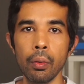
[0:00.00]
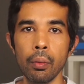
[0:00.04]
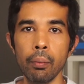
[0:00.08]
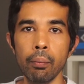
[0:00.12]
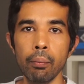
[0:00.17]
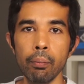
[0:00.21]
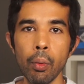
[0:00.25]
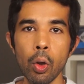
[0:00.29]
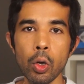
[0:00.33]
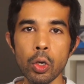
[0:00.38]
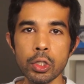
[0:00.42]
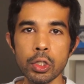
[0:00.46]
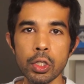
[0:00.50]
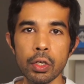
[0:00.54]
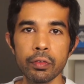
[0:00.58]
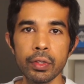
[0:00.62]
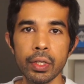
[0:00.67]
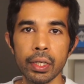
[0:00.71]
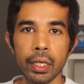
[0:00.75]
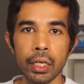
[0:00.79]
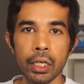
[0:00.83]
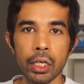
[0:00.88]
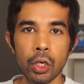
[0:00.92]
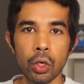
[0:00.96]
Most of the
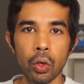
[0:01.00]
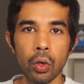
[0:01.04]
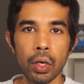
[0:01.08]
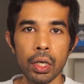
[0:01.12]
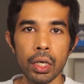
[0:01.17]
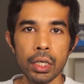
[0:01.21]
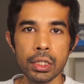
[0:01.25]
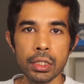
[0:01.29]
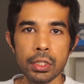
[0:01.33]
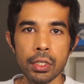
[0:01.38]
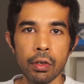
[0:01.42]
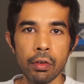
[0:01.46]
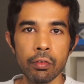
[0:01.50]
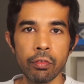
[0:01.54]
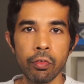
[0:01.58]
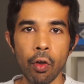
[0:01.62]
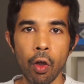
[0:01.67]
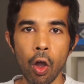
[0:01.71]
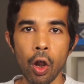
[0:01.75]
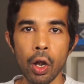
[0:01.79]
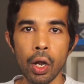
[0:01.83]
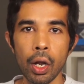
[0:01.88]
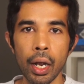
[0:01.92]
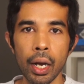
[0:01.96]
controllers
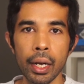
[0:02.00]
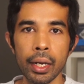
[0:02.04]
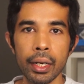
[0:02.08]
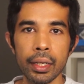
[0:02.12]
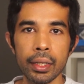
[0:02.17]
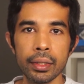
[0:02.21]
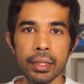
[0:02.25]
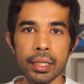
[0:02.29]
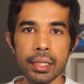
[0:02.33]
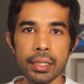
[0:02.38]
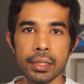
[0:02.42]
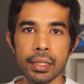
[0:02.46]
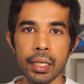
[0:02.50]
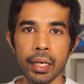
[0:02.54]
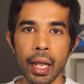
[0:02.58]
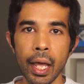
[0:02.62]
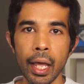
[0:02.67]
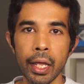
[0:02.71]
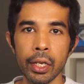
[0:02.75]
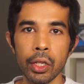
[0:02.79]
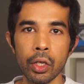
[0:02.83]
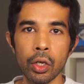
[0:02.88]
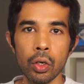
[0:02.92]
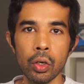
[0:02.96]
fall under this
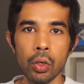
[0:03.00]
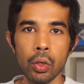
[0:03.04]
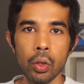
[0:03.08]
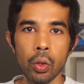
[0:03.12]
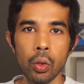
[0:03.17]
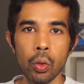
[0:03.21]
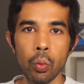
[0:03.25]
scenario